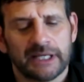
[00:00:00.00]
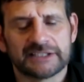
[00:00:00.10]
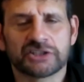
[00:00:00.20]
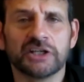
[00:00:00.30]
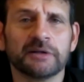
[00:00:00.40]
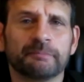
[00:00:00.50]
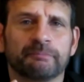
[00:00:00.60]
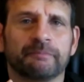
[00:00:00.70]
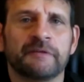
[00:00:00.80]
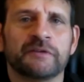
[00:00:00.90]
It's going to,
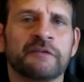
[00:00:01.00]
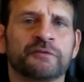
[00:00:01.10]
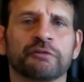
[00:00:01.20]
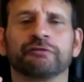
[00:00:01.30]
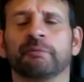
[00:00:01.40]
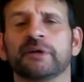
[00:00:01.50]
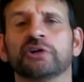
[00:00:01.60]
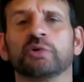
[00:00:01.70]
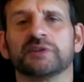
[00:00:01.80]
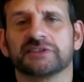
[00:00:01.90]
if you're
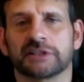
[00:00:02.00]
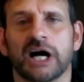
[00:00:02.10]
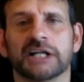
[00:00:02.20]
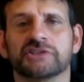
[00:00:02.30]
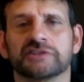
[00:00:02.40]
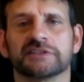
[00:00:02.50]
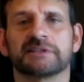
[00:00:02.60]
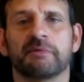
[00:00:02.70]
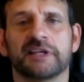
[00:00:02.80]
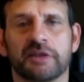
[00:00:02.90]
familiar with Scotches and
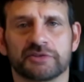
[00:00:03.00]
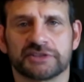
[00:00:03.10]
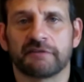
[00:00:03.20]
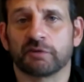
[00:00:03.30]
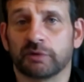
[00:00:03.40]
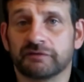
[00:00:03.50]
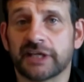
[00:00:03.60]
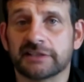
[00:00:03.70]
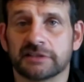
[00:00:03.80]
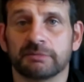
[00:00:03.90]
some of the other stuff that we've
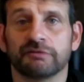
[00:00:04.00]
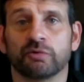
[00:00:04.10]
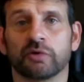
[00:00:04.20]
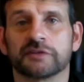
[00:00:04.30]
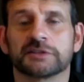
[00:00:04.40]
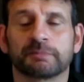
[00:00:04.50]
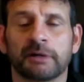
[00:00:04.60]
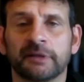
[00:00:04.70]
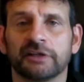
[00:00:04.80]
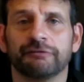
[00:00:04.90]
tasted before, this is
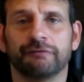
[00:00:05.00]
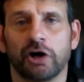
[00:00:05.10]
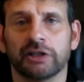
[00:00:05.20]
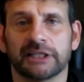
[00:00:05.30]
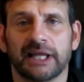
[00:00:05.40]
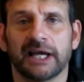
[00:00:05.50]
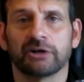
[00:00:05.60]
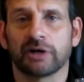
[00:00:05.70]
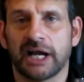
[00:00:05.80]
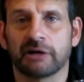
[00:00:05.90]
probably going to fall in
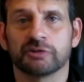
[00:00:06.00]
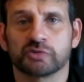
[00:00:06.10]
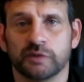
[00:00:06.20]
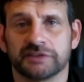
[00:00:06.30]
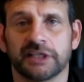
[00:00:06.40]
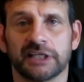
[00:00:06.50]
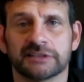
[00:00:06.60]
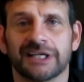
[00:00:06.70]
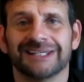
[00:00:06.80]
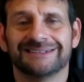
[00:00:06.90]
line, or Irish
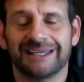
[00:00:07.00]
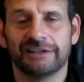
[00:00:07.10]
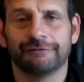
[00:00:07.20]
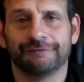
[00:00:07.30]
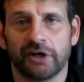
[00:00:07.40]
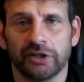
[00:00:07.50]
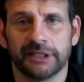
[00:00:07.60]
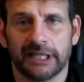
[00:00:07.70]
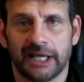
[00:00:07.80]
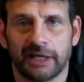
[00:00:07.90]
whiskeys tend to fall
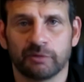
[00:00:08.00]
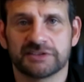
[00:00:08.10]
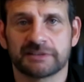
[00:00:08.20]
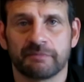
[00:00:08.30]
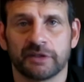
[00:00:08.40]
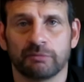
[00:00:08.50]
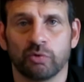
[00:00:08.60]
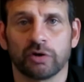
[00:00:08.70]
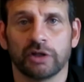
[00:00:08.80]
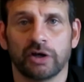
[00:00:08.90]
in line with something
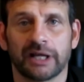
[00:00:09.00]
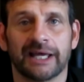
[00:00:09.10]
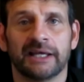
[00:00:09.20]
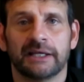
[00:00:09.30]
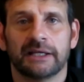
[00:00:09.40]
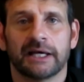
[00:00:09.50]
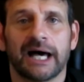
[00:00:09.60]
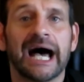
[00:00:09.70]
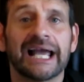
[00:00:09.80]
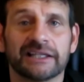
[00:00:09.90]
more along a
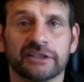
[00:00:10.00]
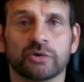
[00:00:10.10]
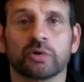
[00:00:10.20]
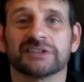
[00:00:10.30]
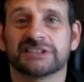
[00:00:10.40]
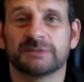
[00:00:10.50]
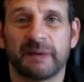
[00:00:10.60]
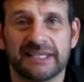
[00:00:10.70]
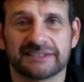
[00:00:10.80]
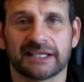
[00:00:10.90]
Highland or a
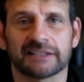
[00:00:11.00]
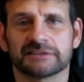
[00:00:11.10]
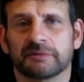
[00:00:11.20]
Space side.